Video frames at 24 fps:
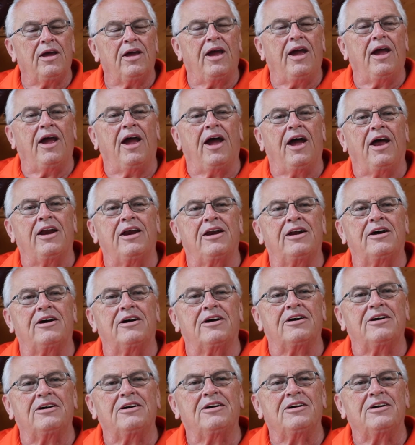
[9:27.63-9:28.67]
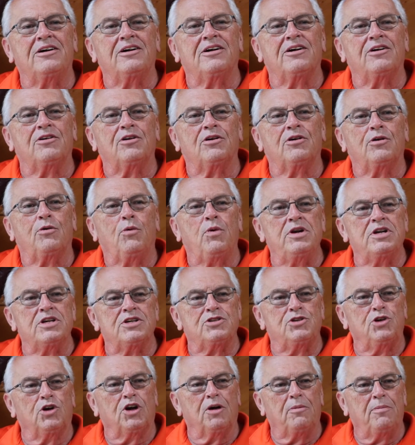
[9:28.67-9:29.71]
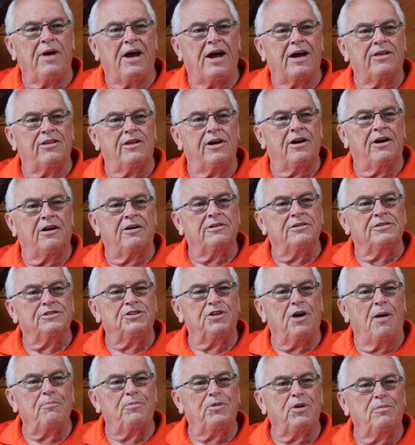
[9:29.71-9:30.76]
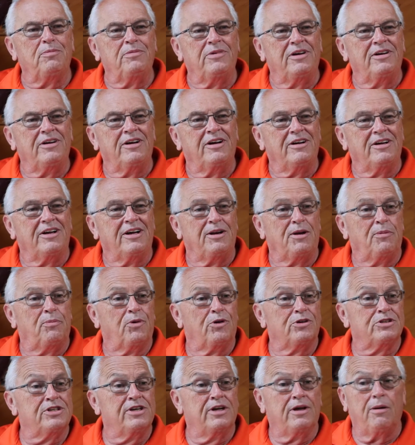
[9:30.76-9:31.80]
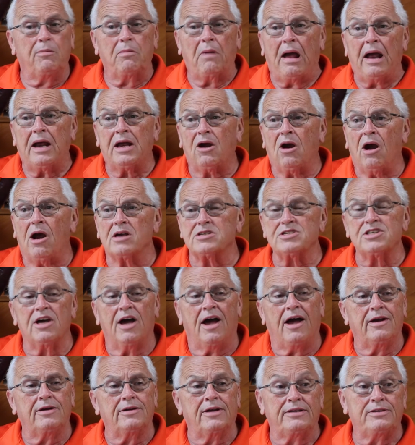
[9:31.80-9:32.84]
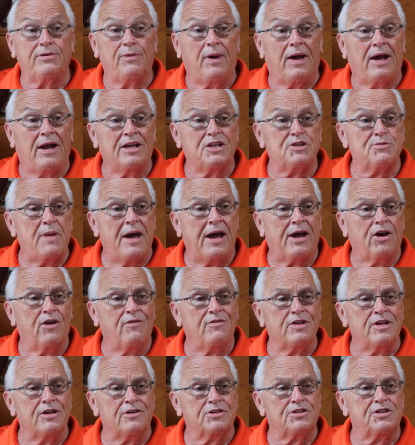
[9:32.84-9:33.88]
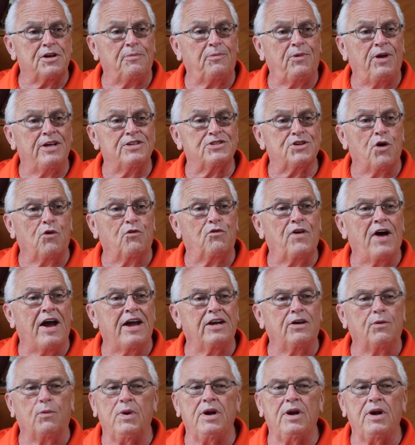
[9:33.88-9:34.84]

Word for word: and we just took them back there, dumped them, and the person came, my car's gone. I said, well, it's back over there someplace, go find it.